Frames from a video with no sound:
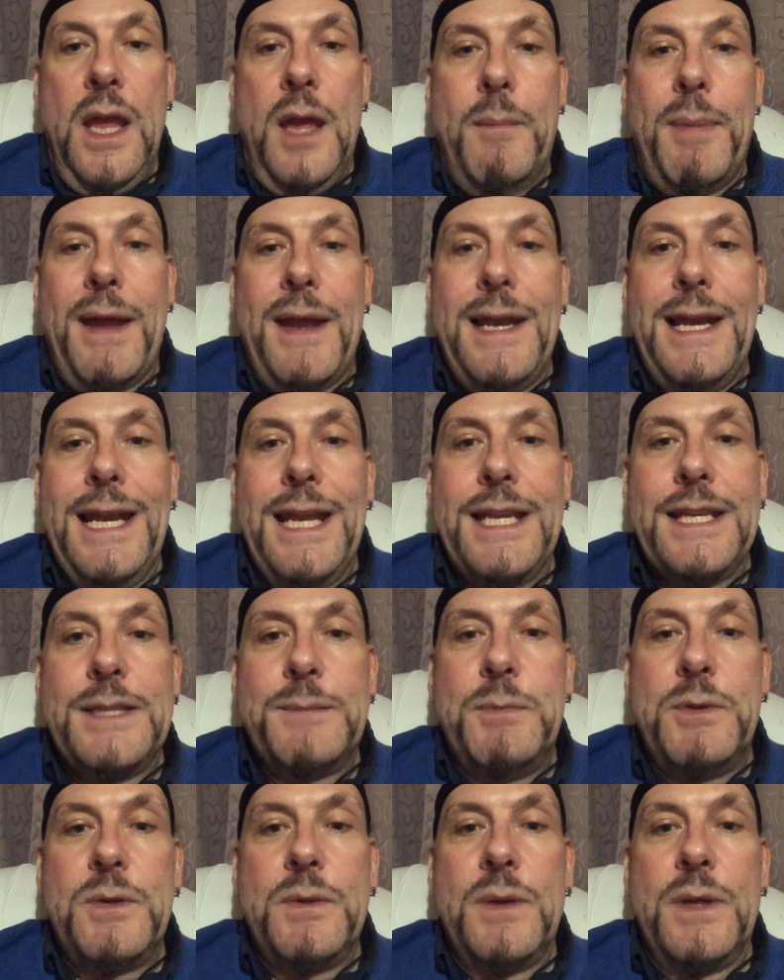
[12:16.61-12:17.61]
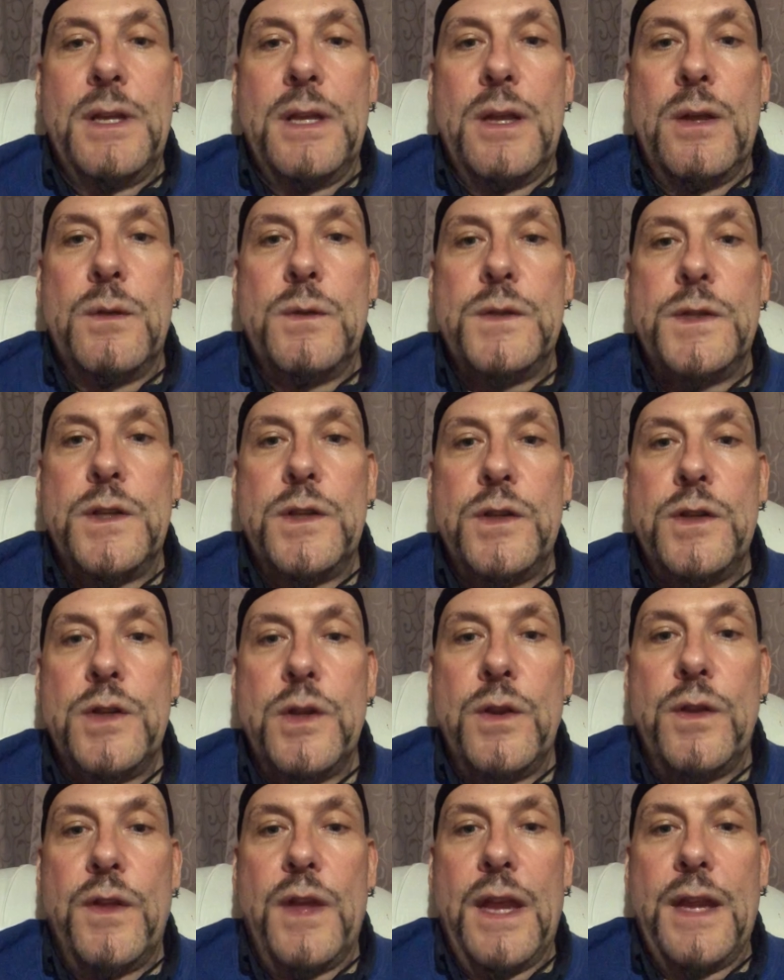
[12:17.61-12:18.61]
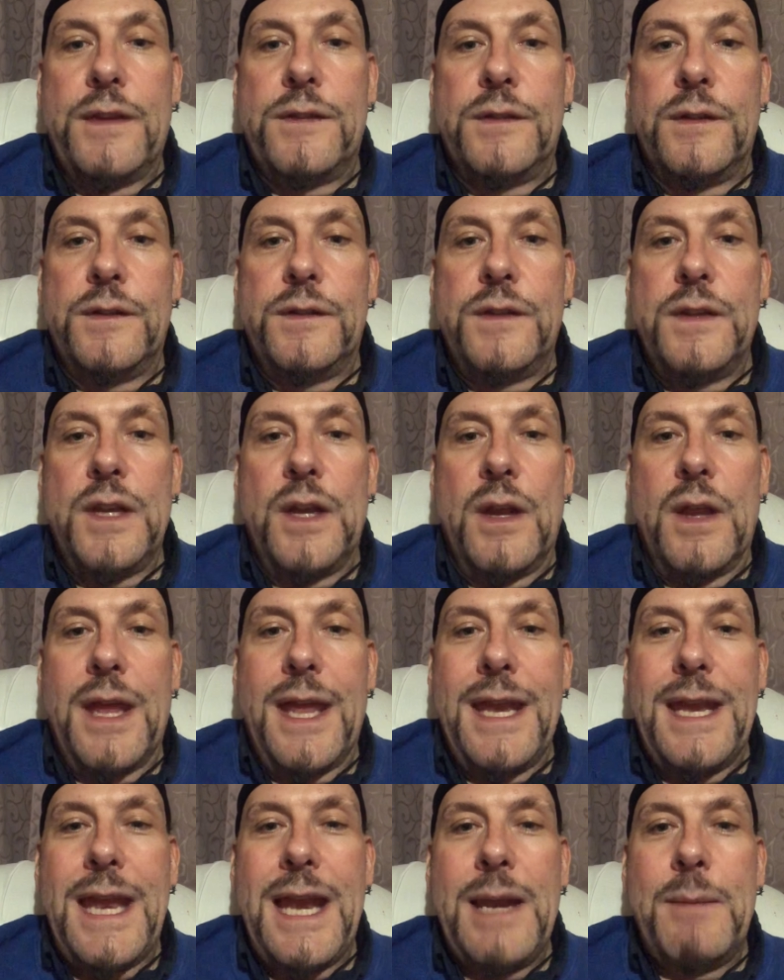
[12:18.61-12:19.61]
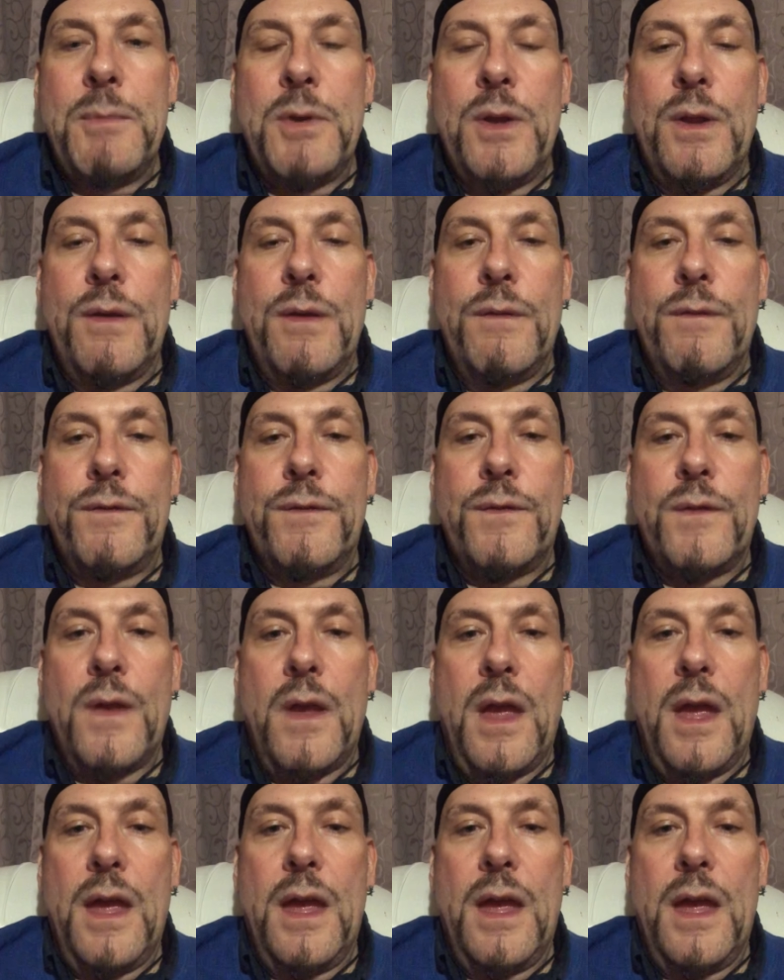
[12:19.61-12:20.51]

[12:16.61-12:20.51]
about links between those two things. There's an element of